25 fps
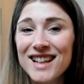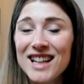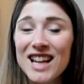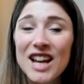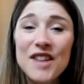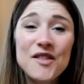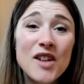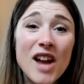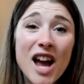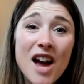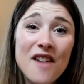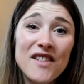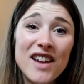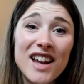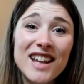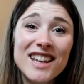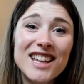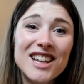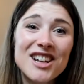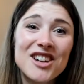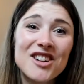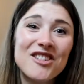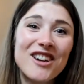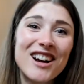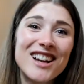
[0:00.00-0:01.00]
If you have
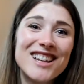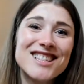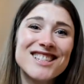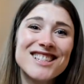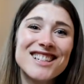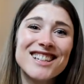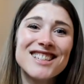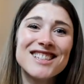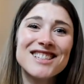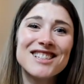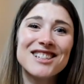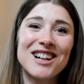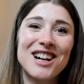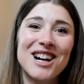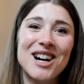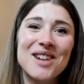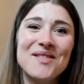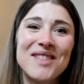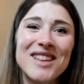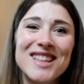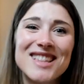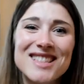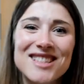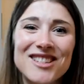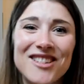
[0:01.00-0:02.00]
any questions,
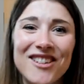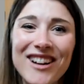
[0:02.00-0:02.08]
comments,